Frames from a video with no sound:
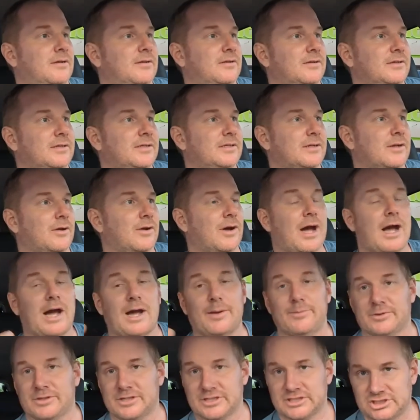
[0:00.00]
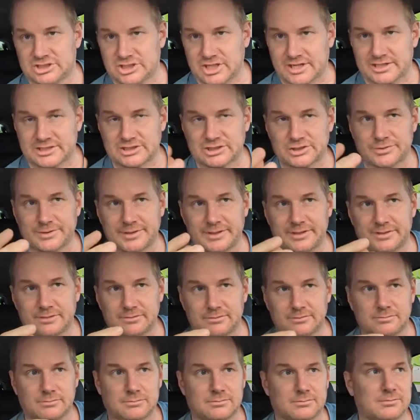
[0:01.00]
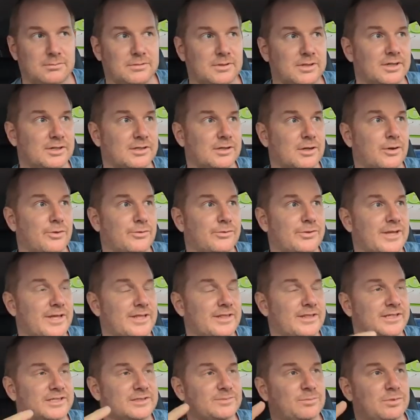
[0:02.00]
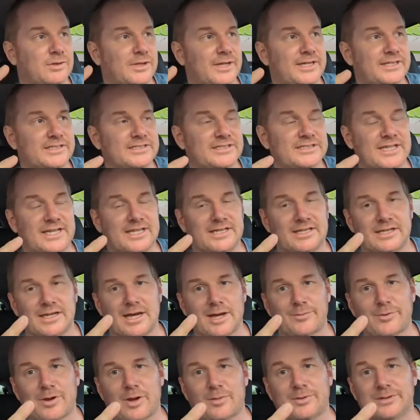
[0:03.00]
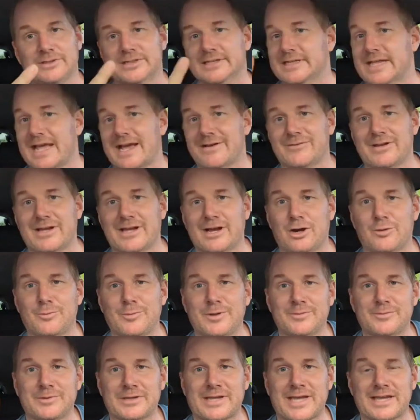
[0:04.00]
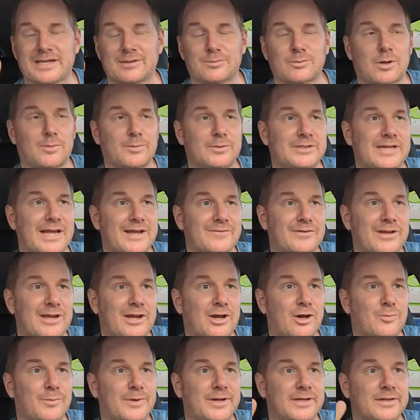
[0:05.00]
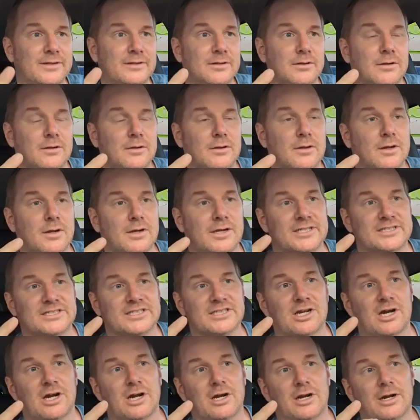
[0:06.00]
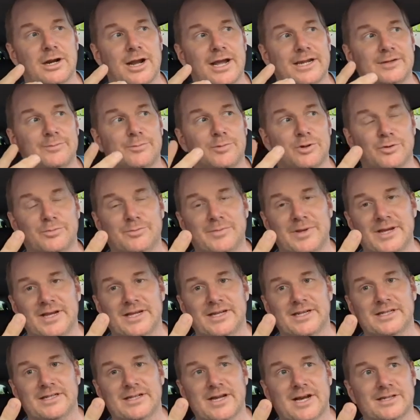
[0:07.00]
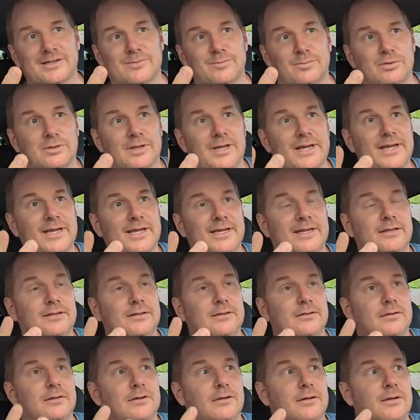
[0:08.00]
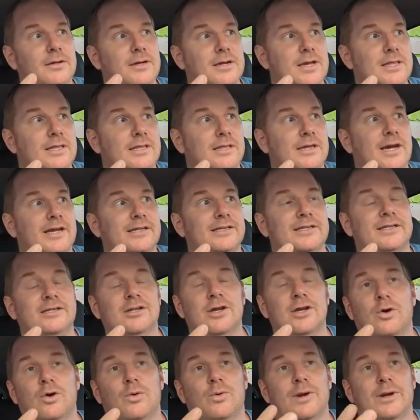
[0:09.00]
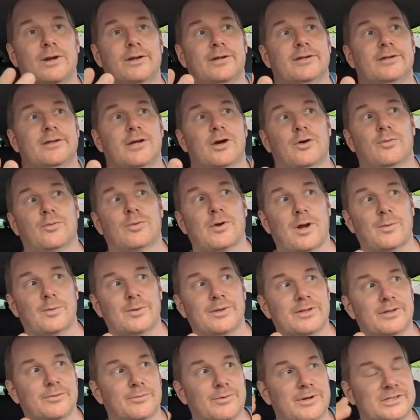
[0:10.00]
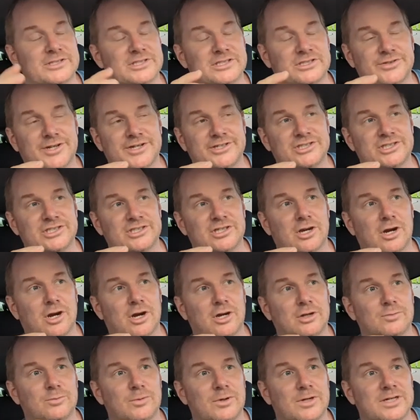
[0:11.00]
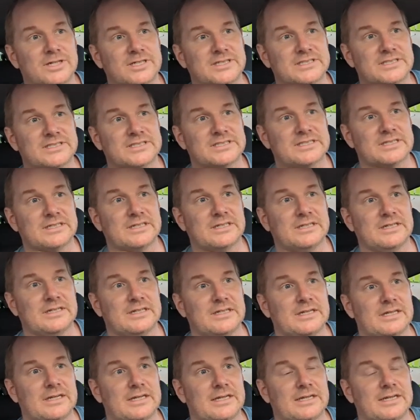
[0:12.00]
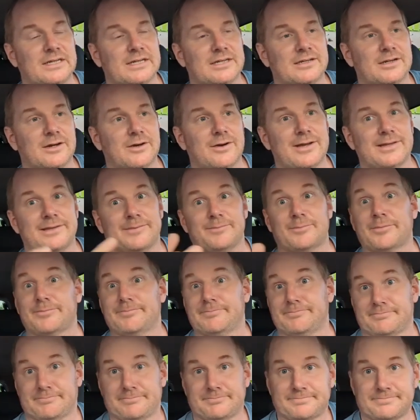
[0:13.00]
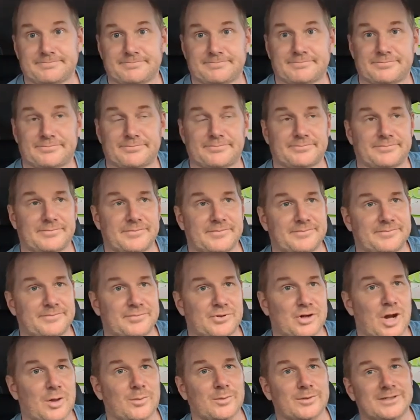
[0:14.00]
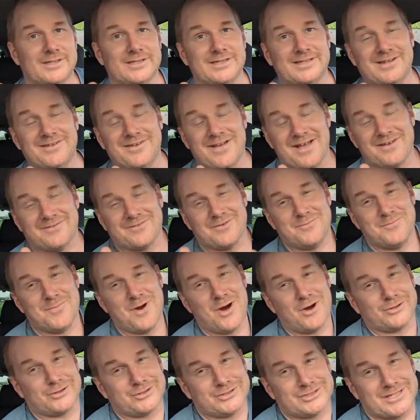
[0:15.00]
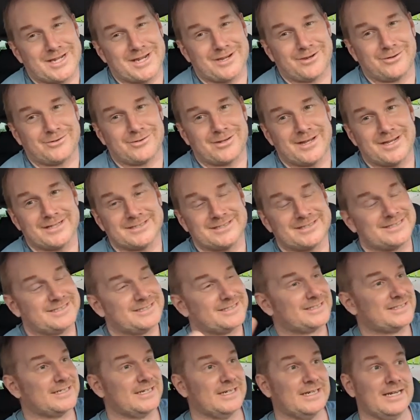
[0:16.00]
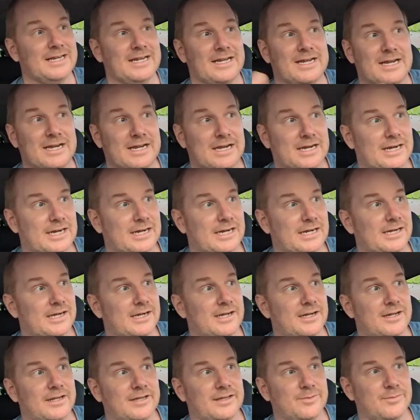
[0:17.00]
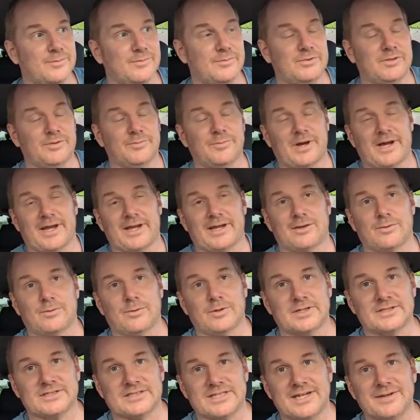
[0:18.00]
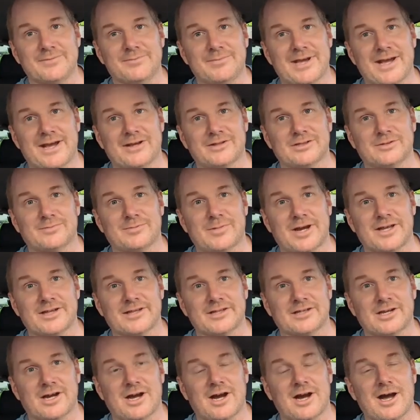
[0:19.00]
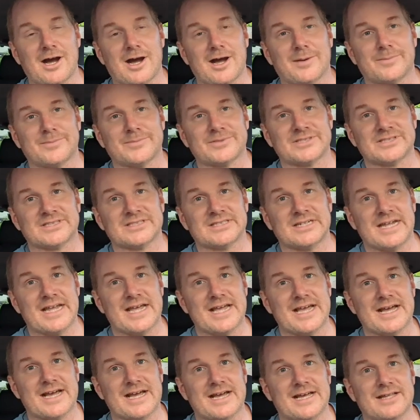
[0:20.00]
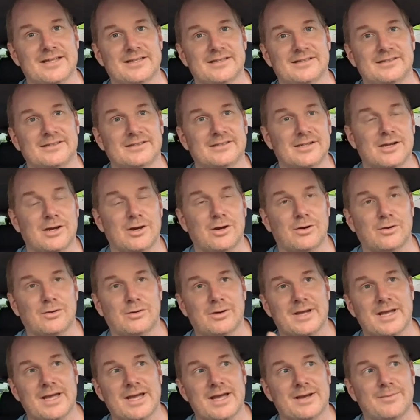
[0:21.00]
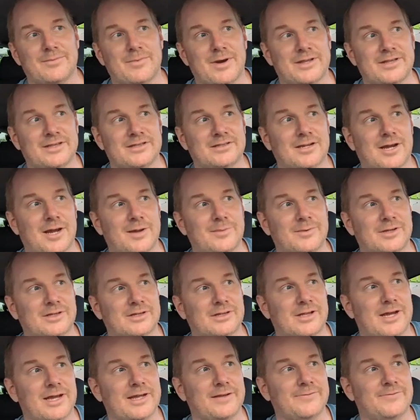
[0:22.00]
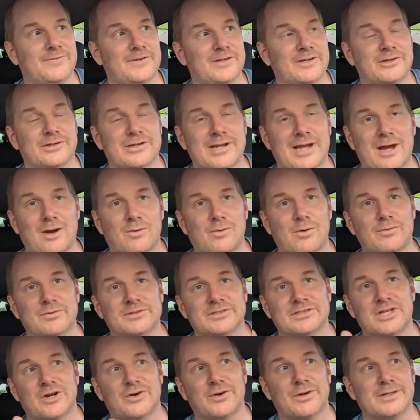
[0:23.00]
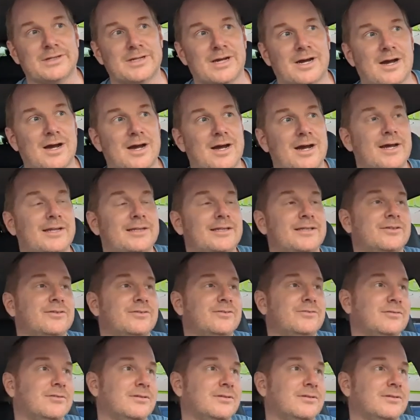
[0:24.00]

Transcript: you know, I'm conjecturing, you know, that this place, that the guy probably didn't have a helmet, mechanic probably didn't have a helmet because the car had a permit and not a plate. The guy didn't where, you know, probably the registration card was, you know, and he probably didn't have a motorcycle license. The bike was impounded by the cops, and, you know, by the time the client figured out what was going on and